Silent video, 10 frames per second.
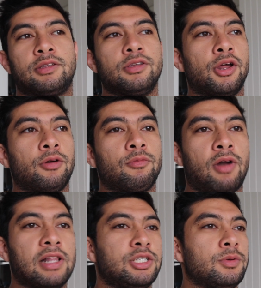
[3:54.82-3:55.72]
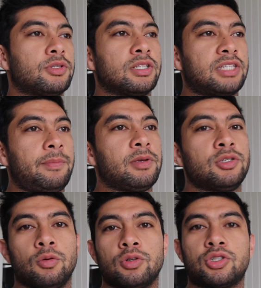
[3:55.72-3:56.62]
It runs you into deep
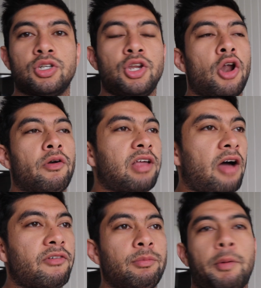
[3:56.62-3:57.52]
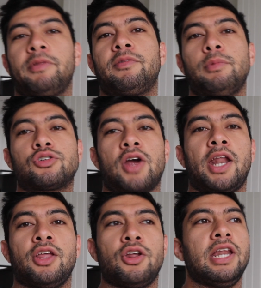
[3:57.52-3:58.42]
exhaustion. You're not recovering properly from your
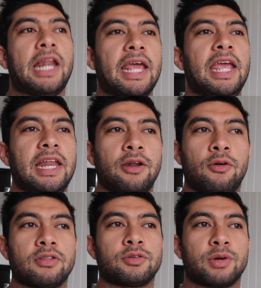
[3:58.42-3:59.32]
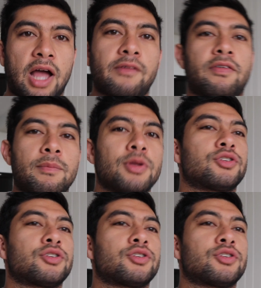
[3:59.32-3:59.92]
training. You need to eat in order to recover from your